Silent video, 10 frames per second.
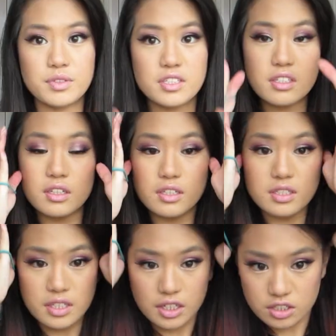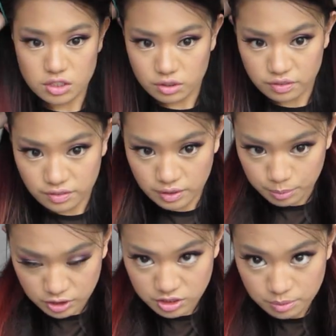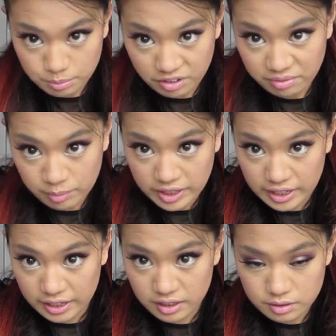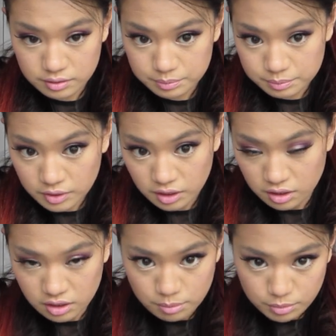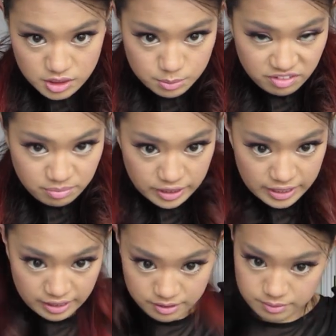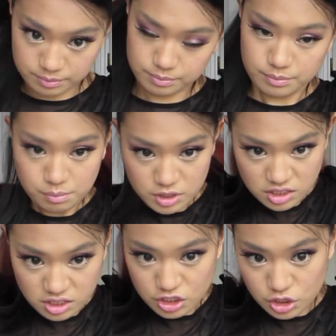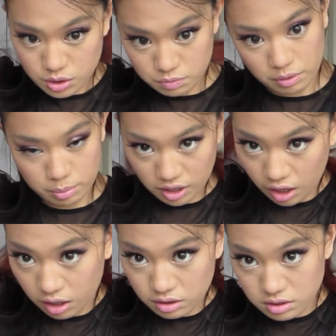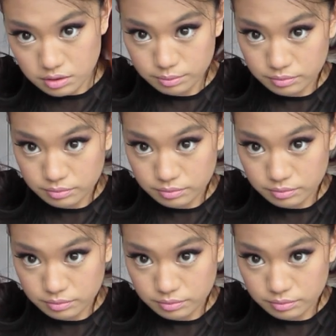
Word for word: I'm just going to section off the bottom of my hair. Bottom of my hair. I'm just going to do some ribbon curls.